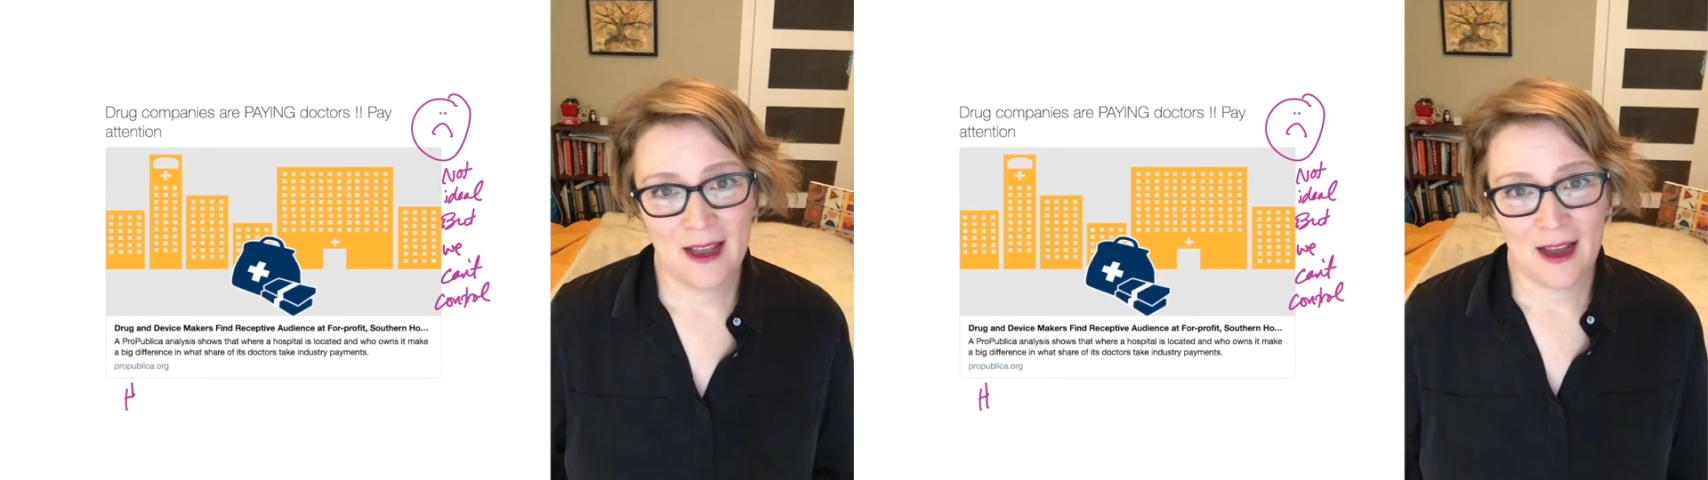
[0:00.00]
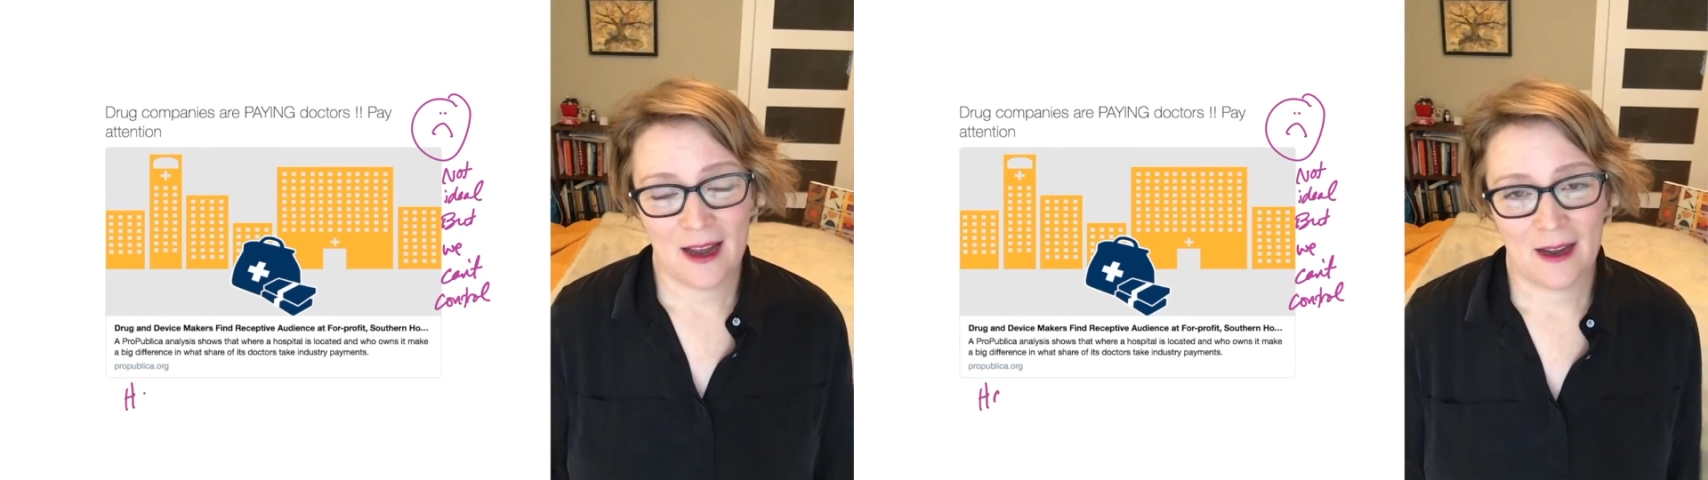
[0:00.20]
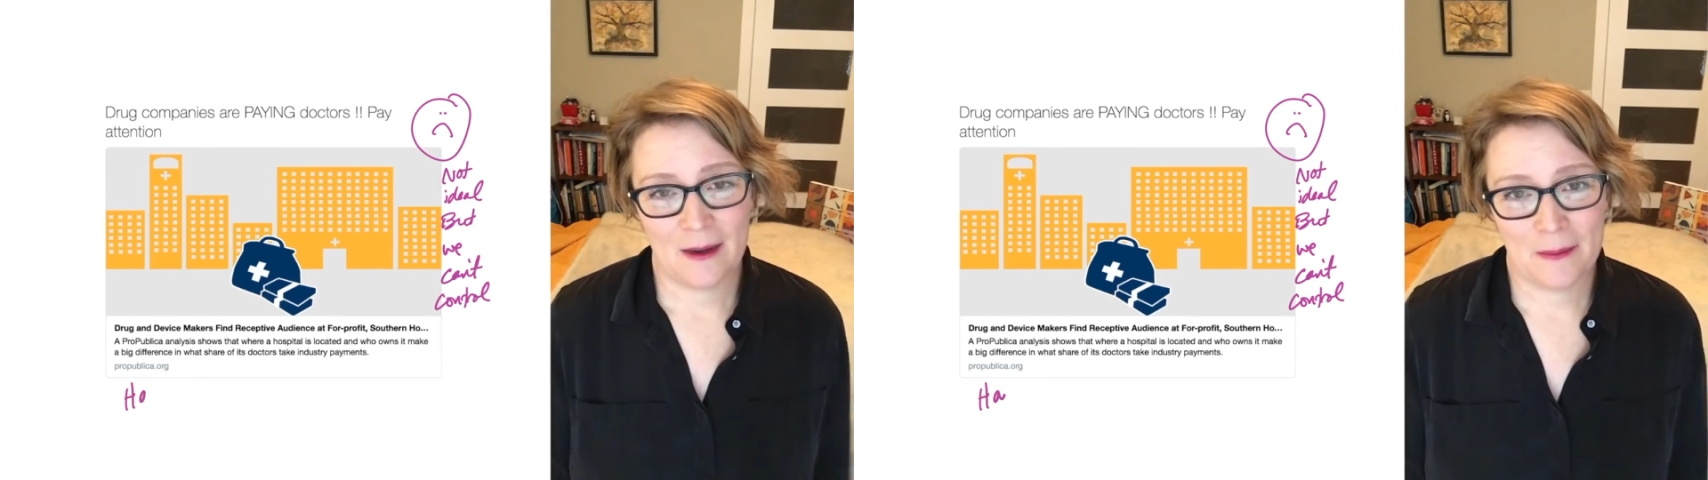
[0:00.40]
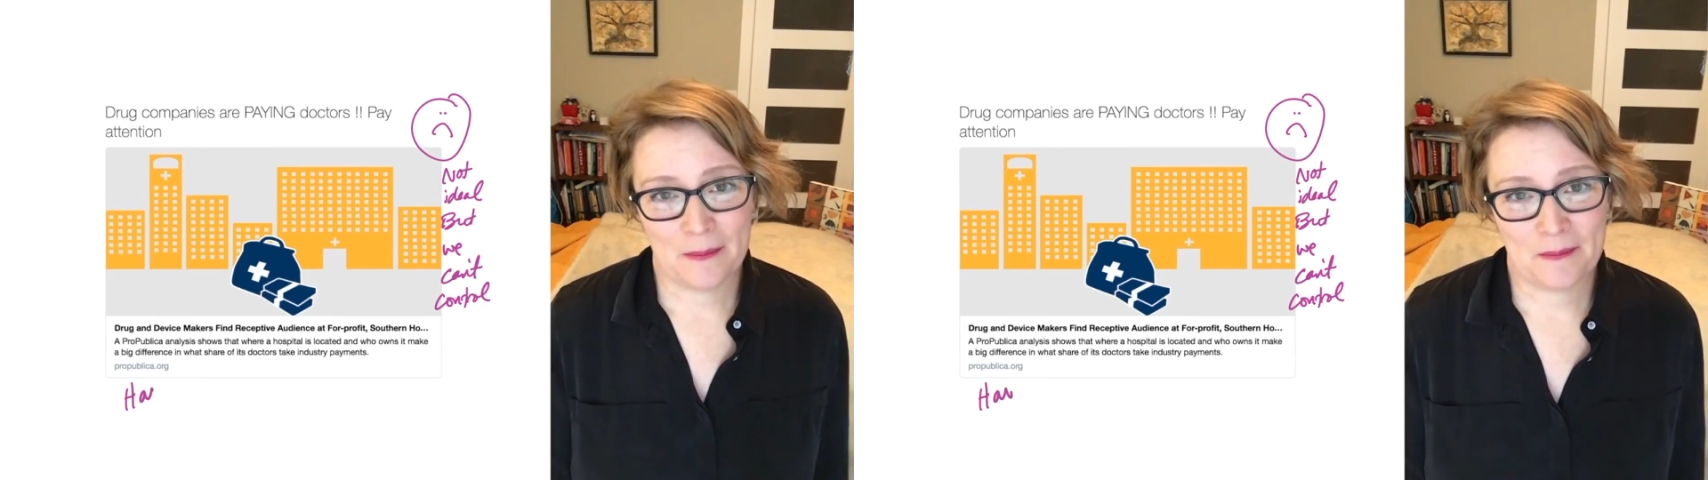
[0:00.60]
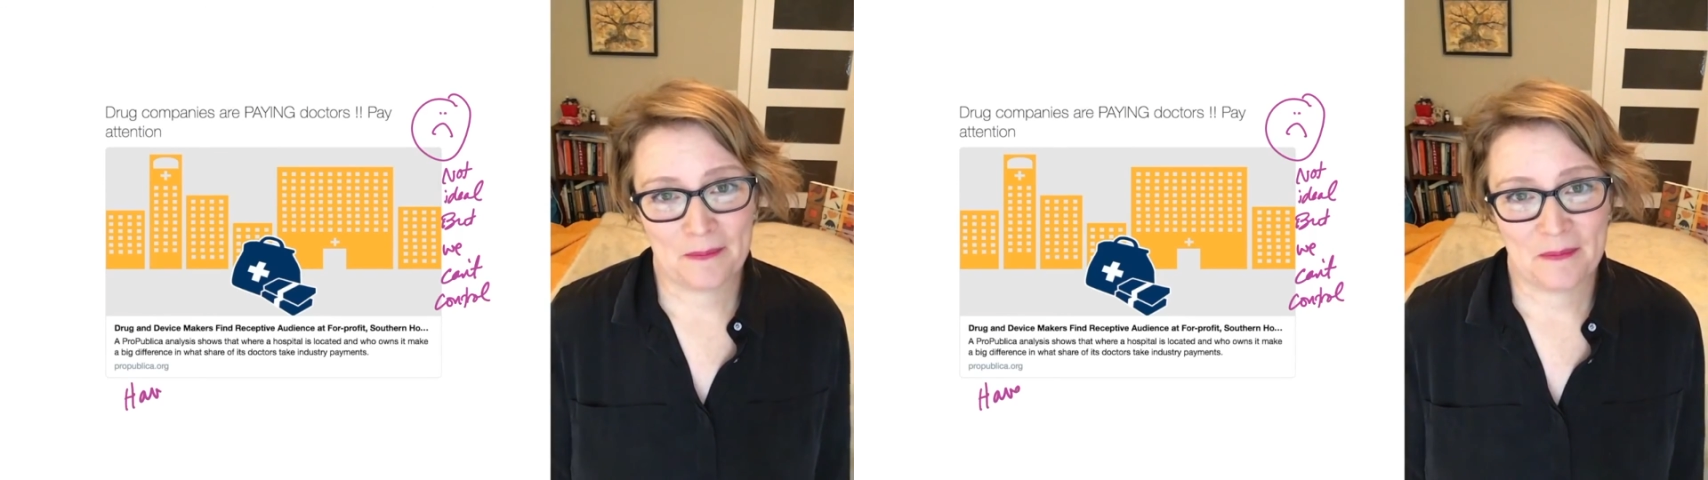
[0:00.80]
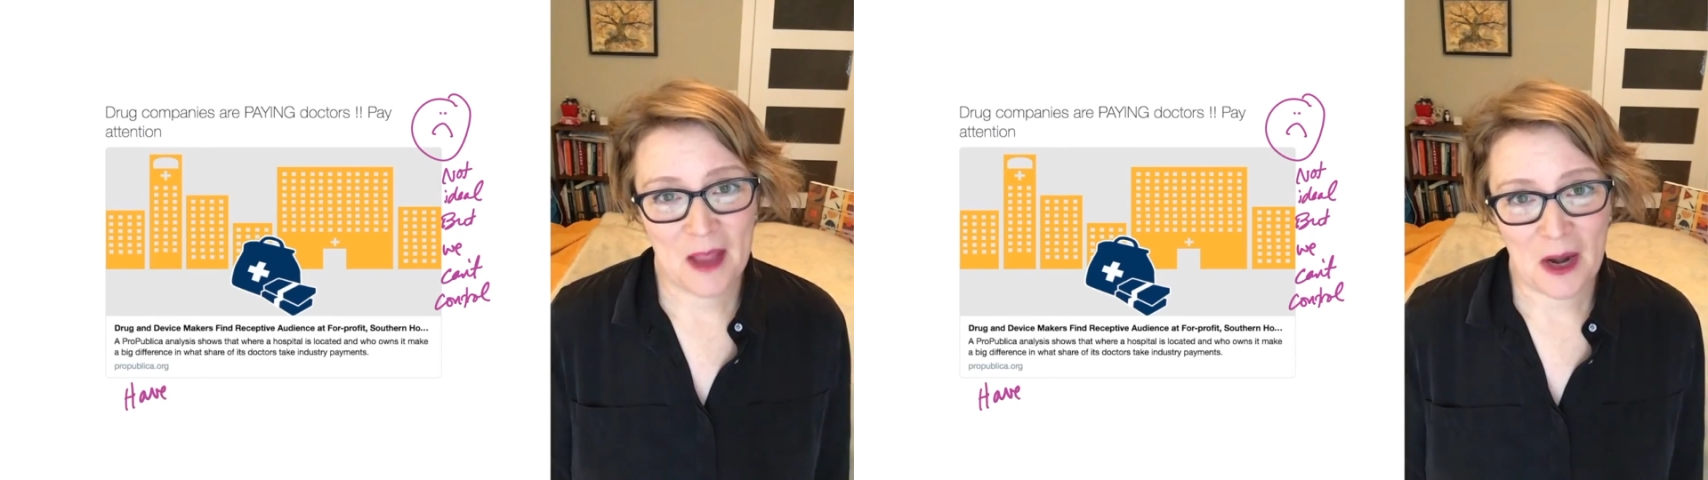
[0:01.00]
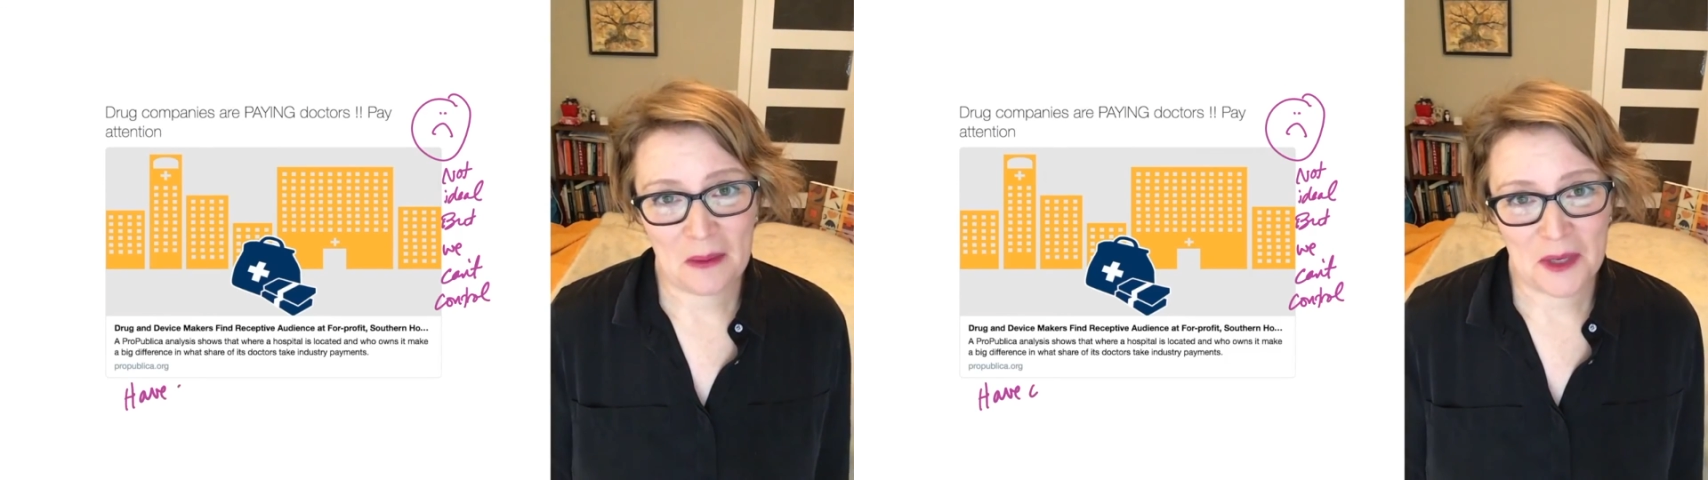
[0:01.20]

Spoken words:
not up